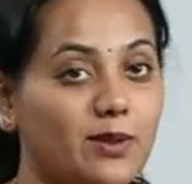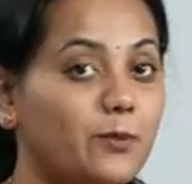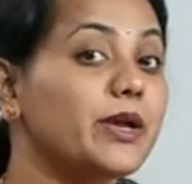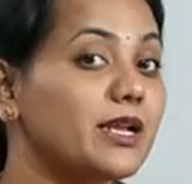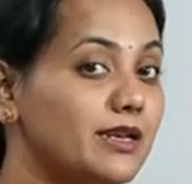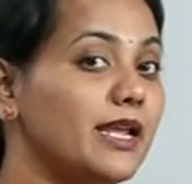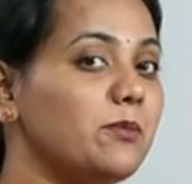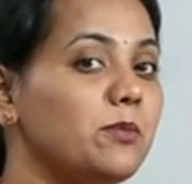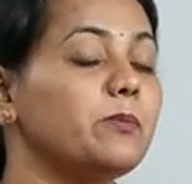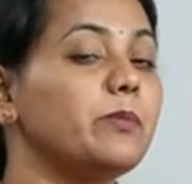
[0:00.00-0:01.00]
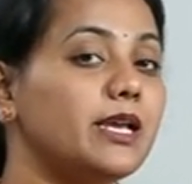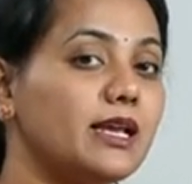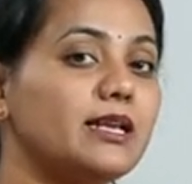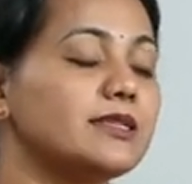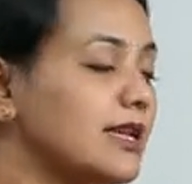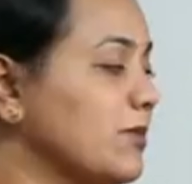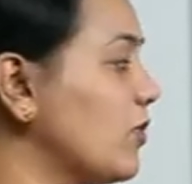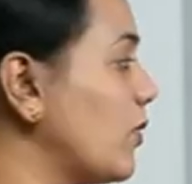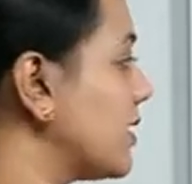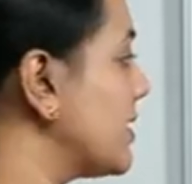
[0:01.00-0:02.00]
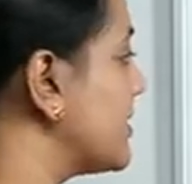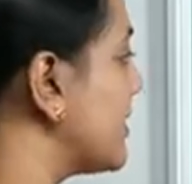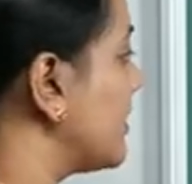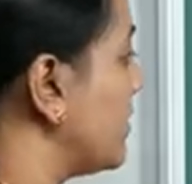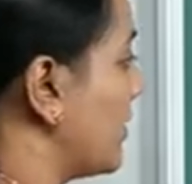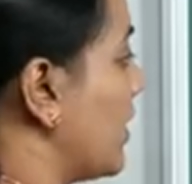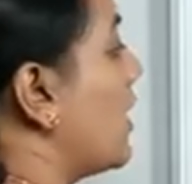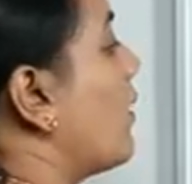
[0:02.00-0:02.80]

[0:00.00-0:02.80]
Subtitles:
A big name, big enzyme. What does it do?